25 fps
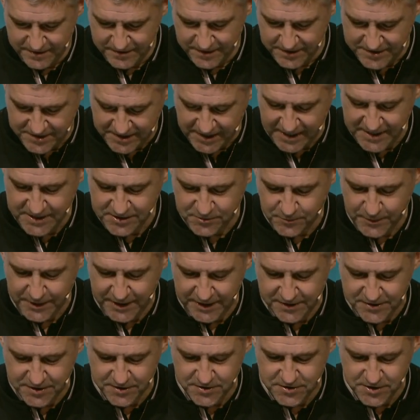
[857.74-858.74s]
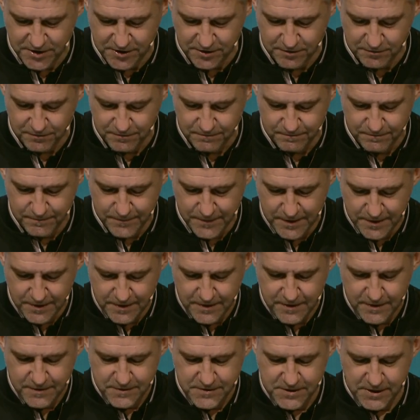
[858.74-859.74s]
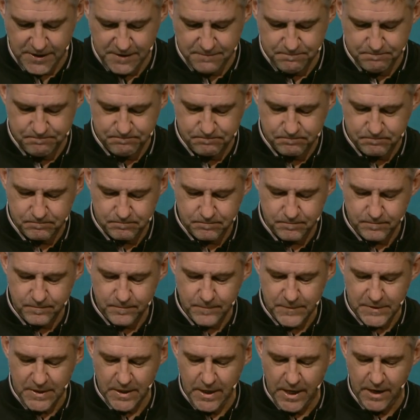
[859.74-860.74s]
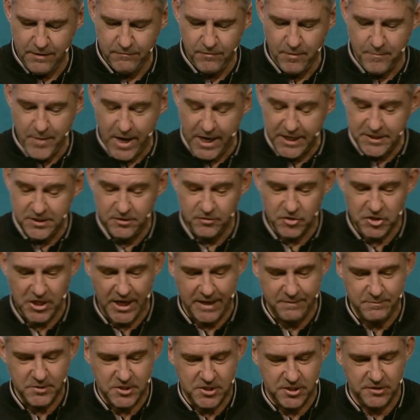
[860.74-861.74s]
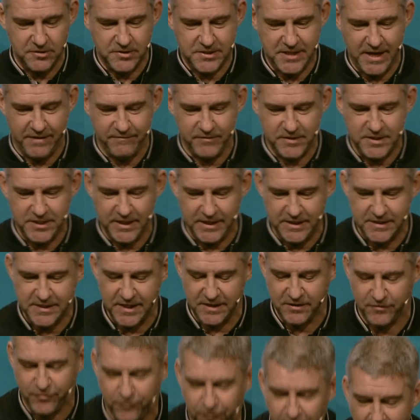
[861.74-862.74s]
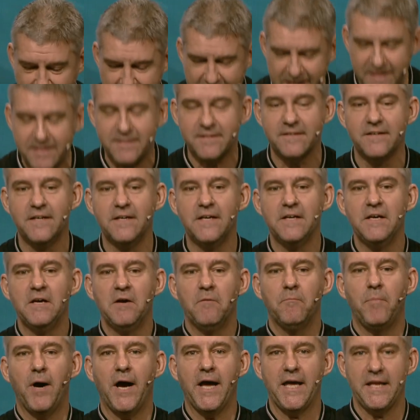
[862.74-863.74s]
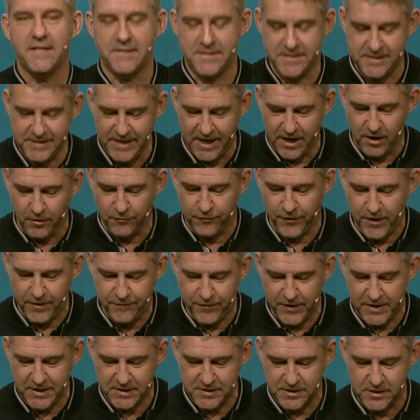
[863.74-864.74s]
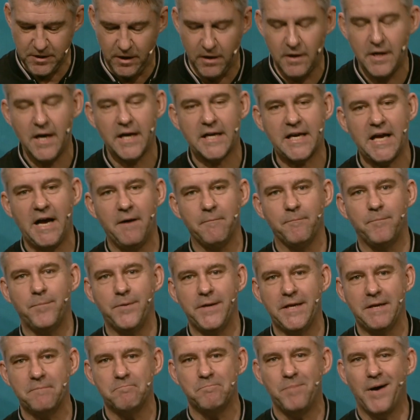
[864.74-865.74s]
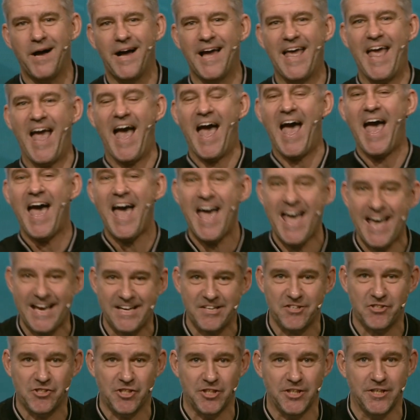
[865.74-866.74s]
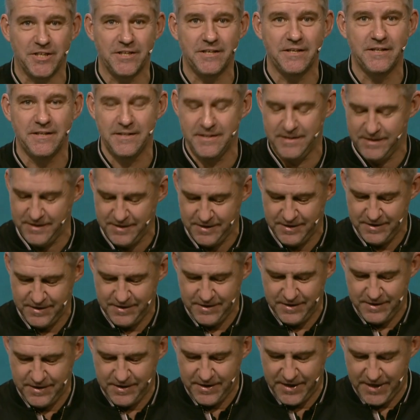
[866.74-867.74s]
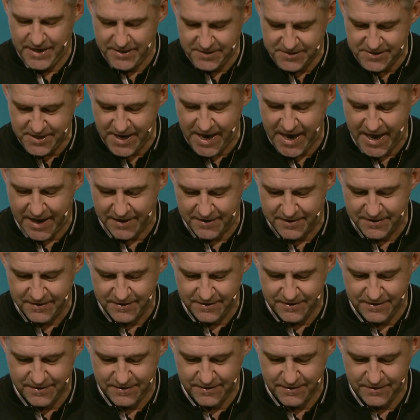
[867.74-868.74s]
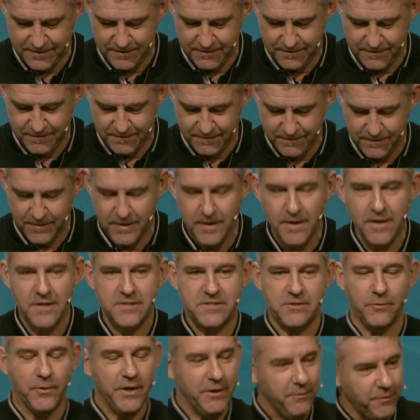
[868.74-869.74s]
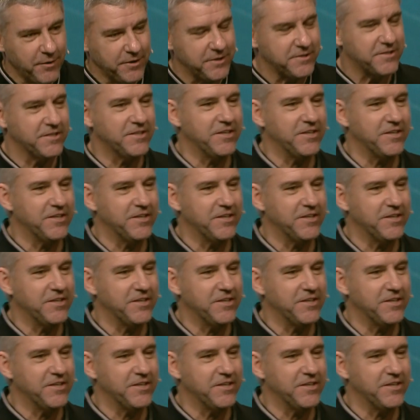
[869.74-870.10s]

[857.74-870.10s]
There's things we need to do. See, uh, remind you, James 2:17 says, "Faith by itself, if it is not accompanied by action, is dead." So, what I want